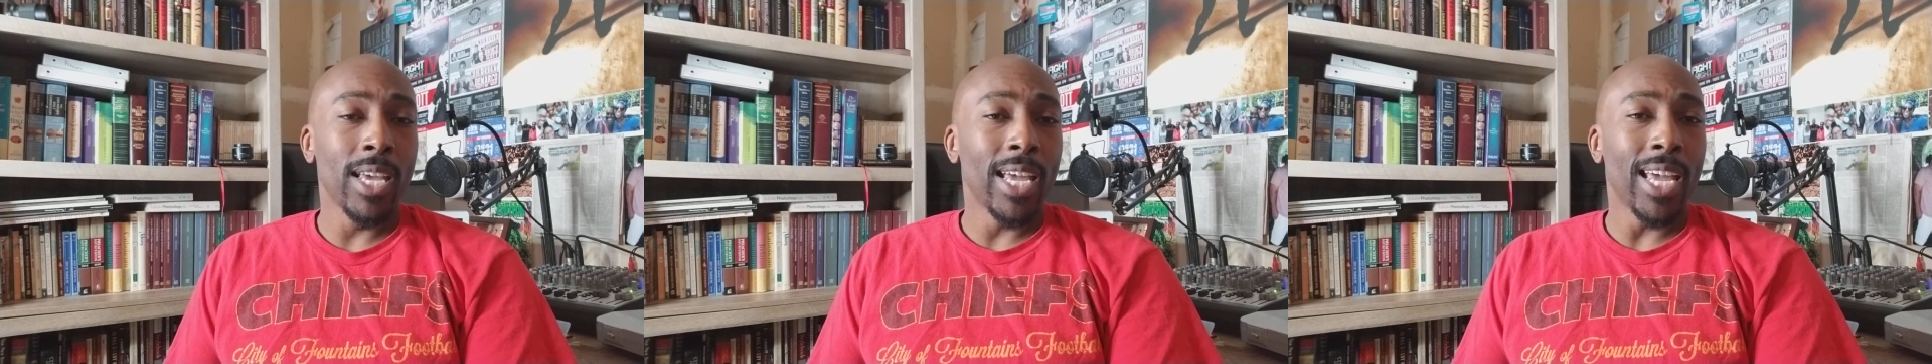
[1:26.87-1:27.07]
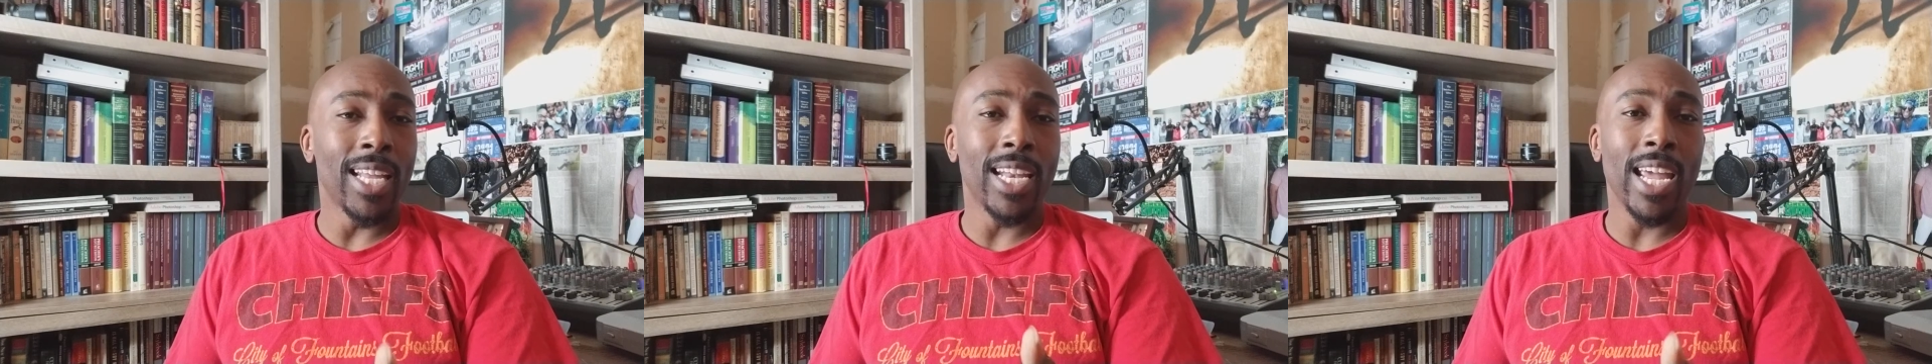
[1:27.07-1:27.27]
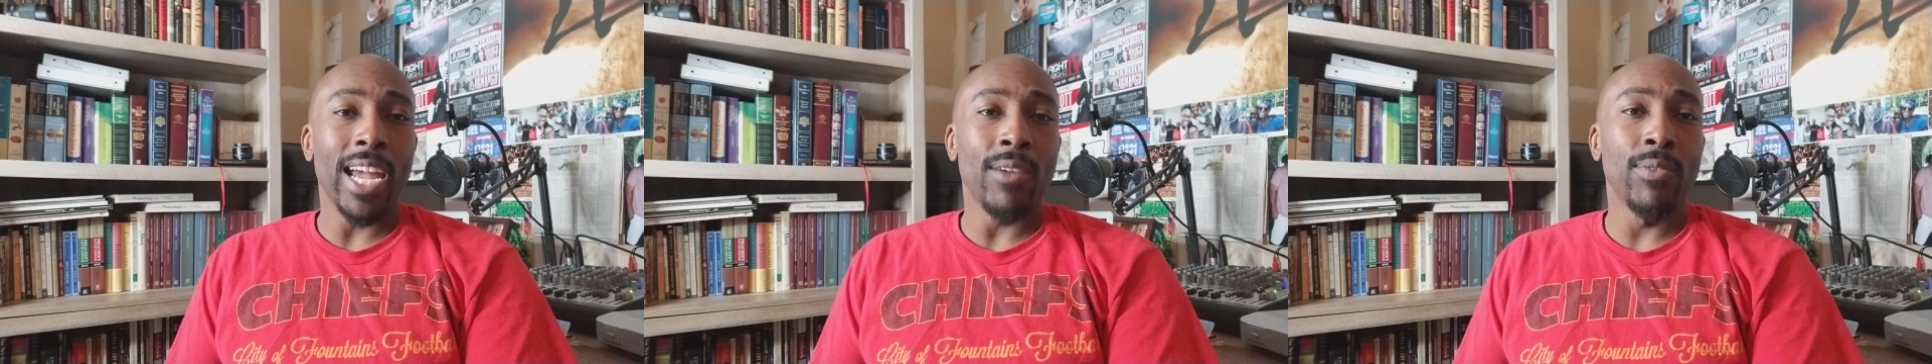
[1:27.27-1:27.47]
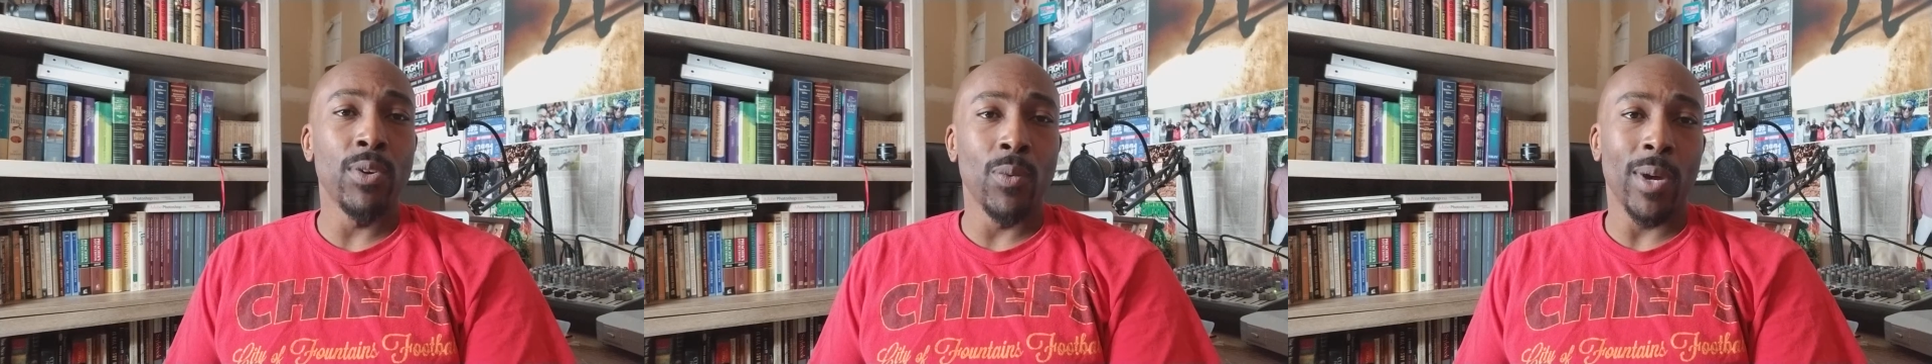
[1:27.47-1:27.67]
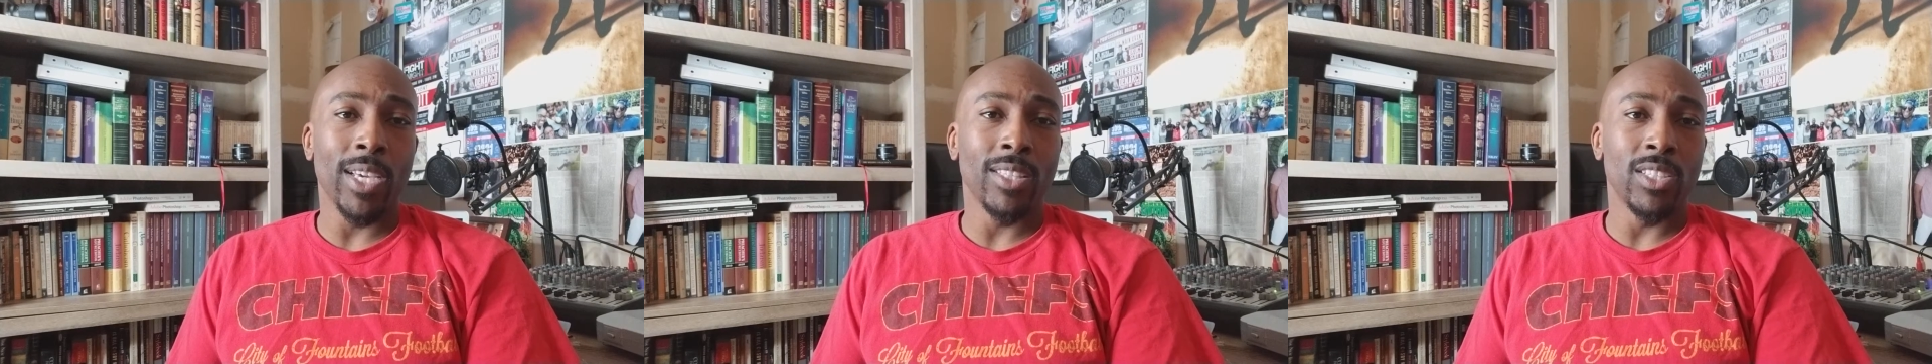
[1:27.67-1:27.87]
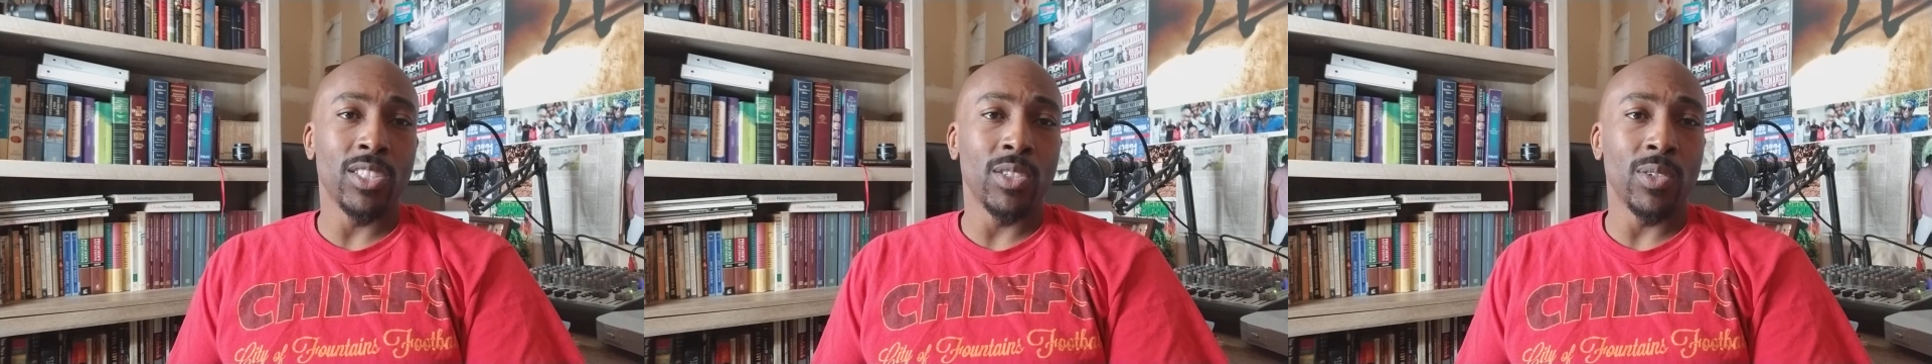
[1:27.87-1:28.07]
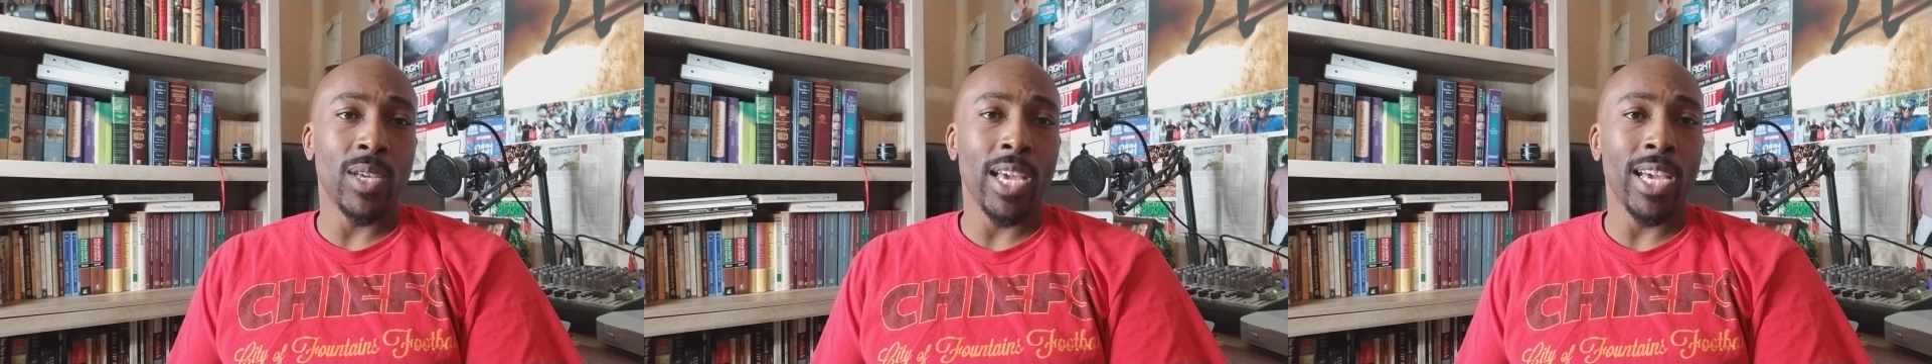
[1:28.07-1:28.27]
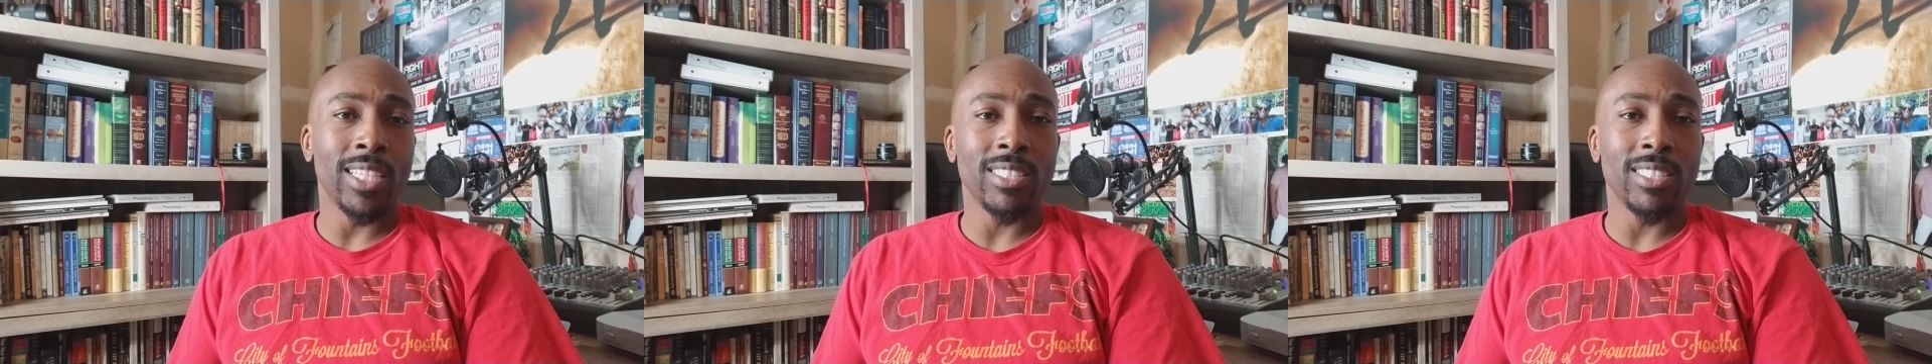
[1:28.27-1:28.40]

in every way that you can.